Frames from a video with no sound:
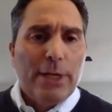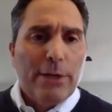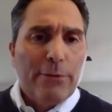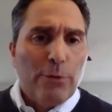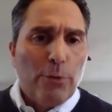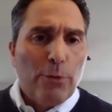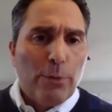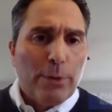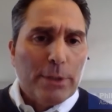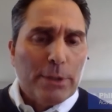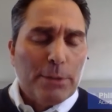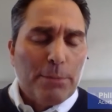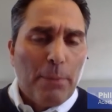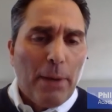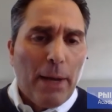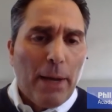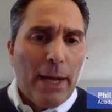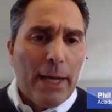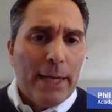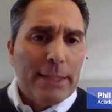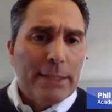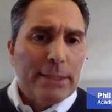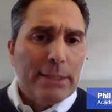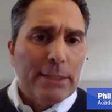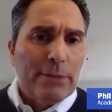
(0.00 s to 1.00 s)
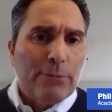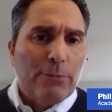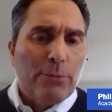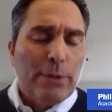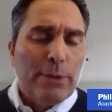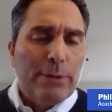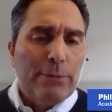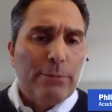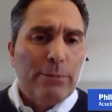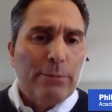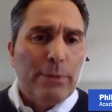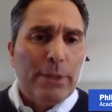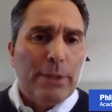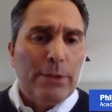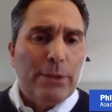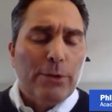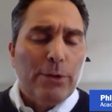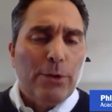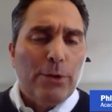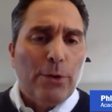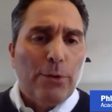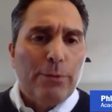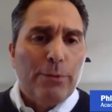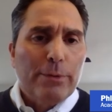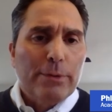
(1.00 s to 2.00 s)
everyone's minds, and
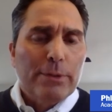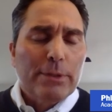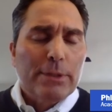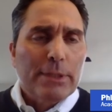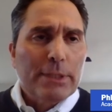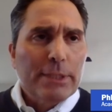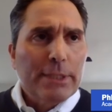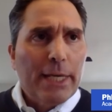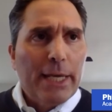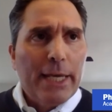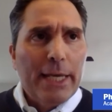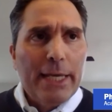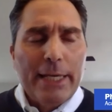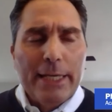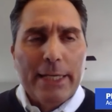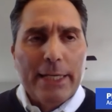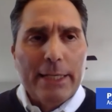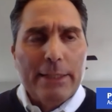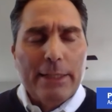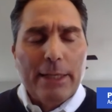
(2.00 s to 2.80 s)
there's a saying,